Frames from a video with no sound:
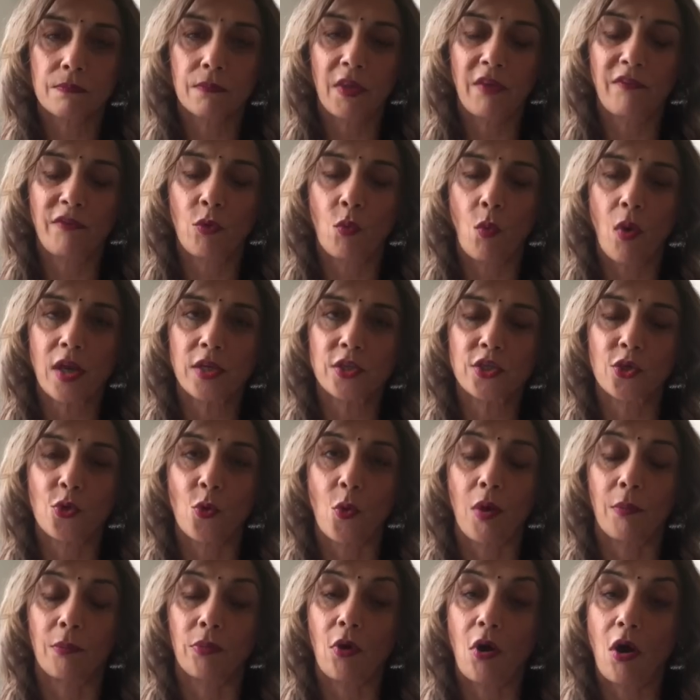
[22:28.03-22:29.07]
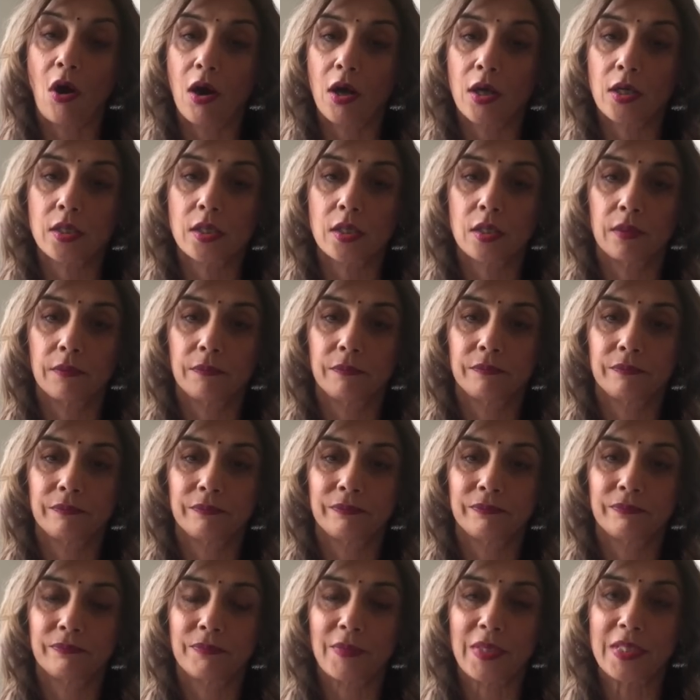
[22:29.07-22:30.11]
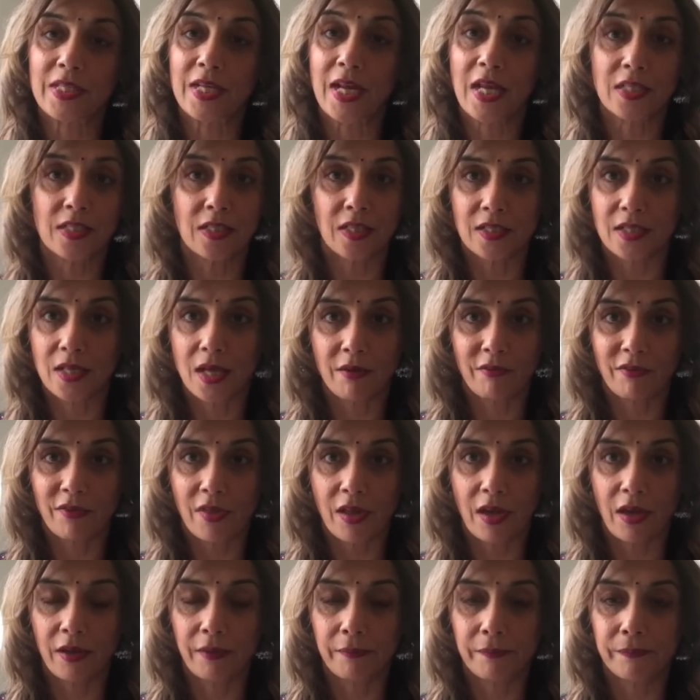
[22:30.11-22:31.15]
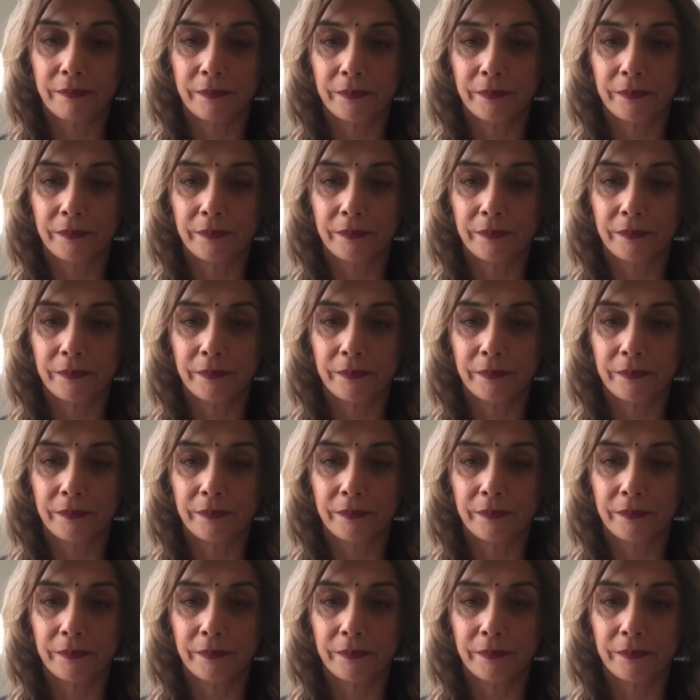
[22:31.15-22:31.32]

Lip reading: If you wanted to go abroad, it's an excellent time for that.